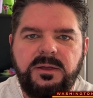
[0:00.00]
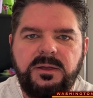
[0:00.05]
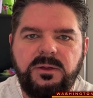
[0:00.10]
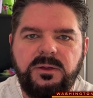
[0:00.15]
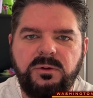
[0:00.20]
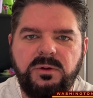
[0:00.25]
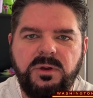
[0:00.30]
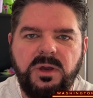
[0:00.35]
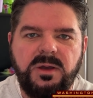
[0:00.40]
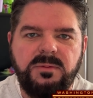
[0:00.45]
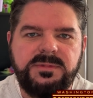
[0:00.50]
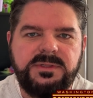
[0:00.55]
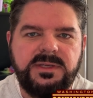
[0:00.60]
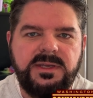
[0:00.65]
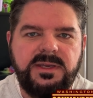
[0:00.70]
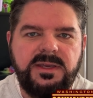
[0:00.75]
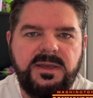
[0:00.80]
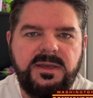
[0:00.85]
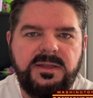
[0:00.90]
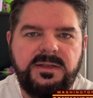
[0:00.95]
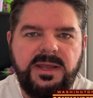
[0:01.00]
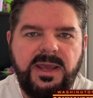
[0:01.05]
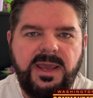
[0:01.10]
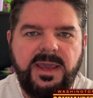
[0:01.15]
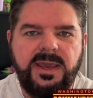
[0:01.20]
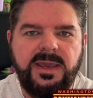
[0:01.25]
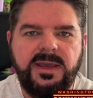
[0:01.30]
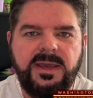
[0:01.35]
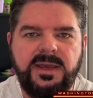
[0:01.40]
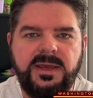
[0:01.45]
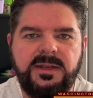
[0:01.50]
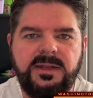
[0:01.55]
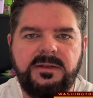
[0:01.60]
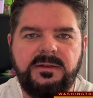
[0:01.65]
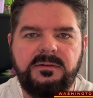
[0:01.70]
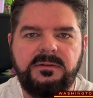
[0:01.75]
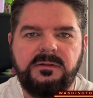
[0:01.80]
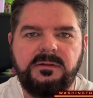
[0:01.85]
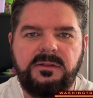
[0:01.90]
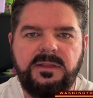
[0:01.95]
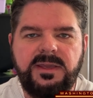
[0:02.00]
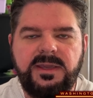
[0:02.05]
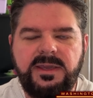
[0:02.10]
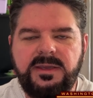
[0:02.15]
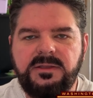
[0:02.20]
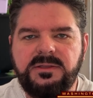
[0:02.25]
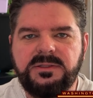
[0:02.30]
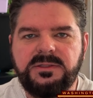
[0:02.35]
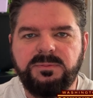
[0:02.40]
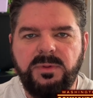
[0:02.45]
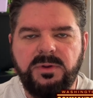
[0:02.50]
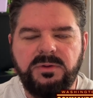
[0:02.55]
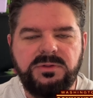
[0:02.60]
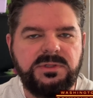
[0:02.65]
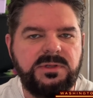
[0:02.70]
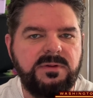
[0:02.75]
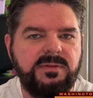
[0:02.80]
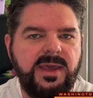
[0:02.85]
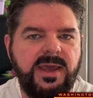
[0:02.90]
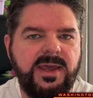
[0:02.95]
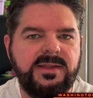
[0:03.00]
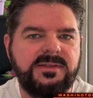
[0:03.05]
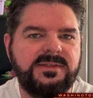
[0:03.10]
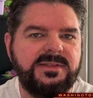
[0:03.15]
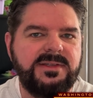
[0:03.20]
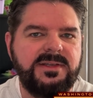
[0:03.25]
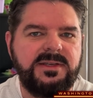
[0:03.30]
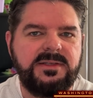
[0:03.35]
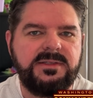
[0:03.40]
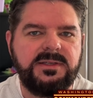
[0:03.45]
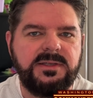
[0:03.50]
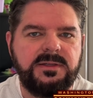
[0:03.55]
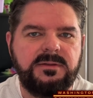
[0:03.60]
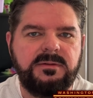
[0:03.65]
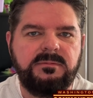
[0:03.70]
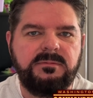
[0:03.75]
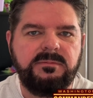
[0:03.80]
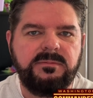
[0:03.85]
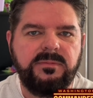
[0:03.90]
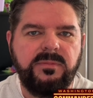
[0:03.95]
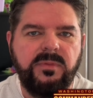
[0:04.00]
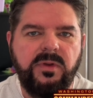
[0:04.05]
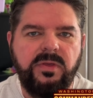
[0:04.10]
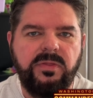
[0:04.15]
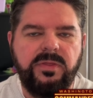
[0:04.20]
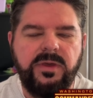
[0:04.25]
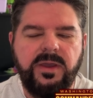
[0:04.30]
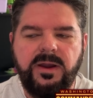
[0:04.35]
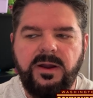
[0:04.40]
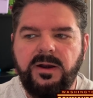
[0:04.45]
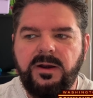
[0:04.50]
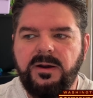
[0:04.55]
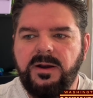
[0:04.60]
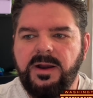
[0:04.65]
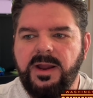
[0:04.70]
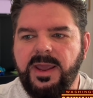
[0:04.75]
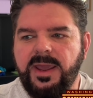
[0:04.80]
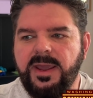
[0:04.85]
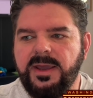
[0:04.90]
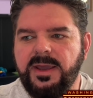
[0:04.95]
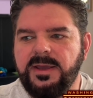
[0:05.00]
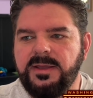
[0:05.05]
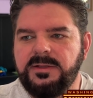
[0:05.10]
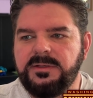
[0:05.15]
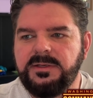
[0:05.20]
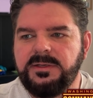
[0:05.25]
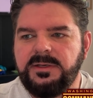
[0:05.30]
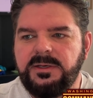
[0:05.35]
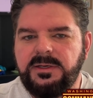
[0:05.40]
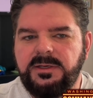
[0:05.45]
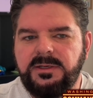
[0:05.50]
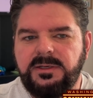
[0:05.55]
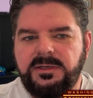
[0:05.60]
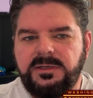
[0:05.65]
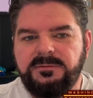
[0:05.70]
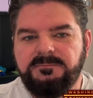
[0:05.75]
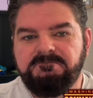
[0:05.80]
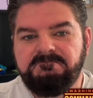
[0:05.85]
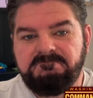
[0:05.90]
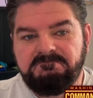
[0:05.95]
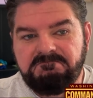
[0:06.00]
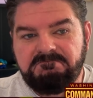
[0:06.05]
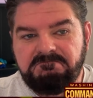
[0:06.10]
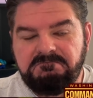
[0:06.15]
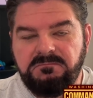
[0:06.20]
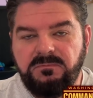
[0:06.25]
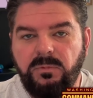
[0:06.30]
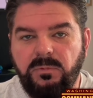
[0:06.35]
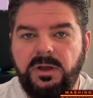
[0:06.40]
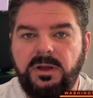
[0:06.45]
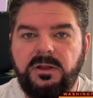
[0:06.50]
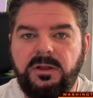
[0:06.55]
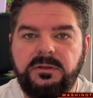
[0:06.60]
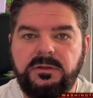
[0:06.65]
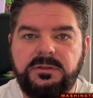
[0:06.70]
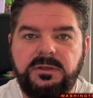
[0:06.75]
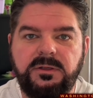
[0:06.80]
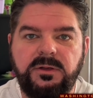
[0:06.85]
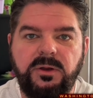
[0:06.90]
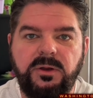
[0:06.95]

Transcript: who comes in and leads most of that season there. And, well, you